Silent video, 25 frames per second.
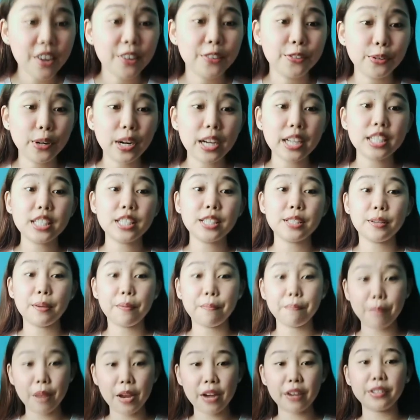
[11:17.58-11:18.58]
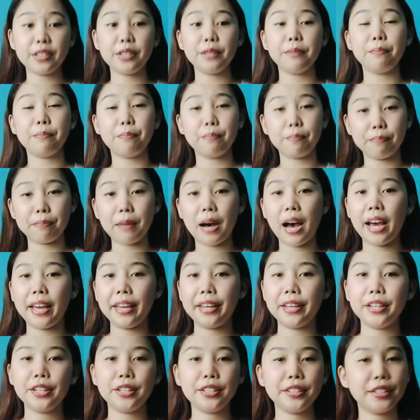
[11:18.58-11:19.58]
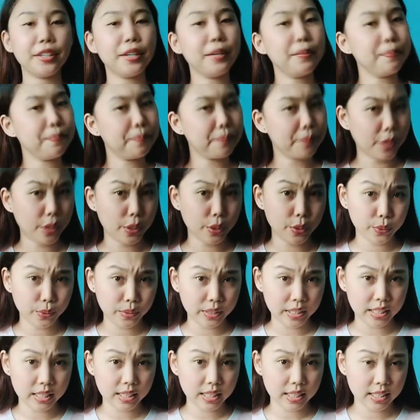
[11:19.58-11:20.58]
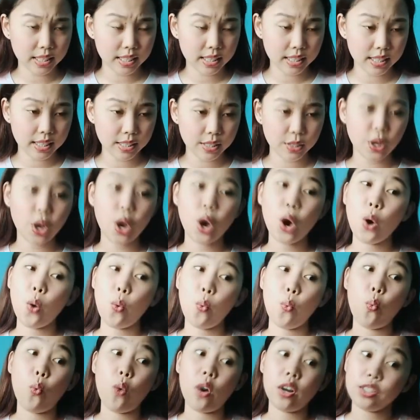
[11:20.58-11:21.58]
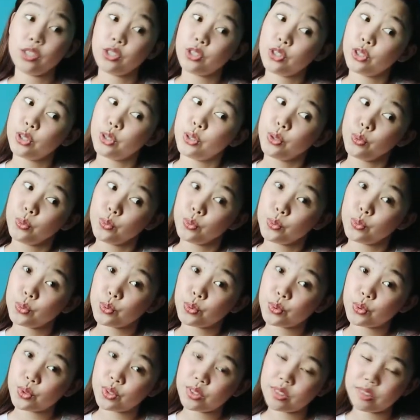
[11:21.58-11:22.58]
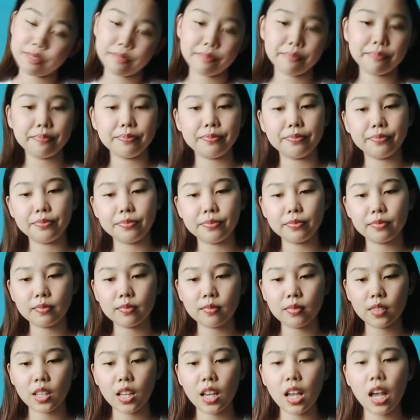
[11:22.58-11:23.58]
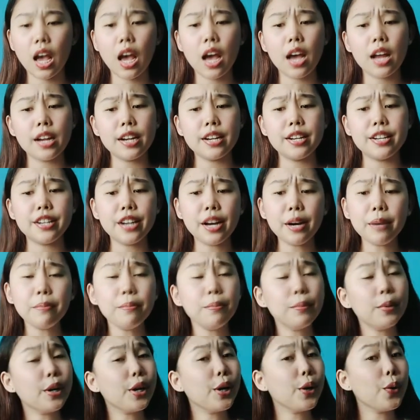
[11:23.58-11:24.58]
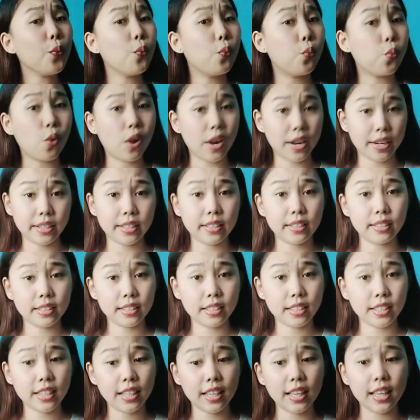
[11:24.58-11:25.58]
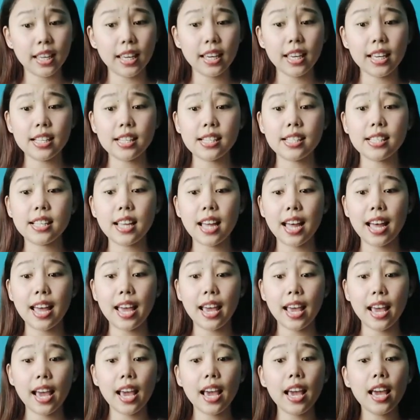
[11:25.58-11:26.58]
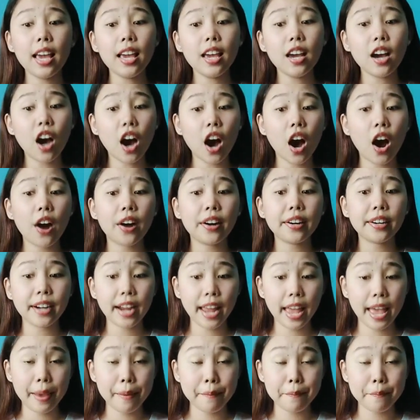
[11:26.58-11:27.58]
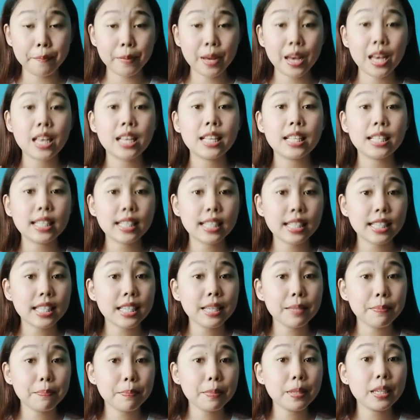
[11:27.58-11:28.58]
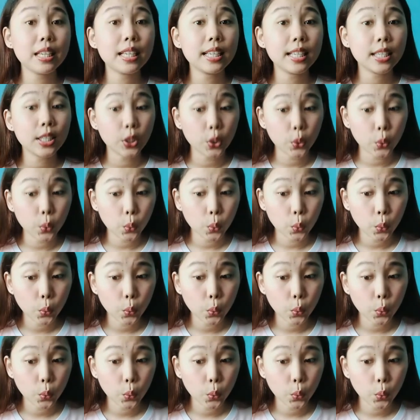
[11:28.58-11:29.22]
This is a Broadcom BCM2835 system on a chip SoC that makes up of an ARM Central Processing Unit CPU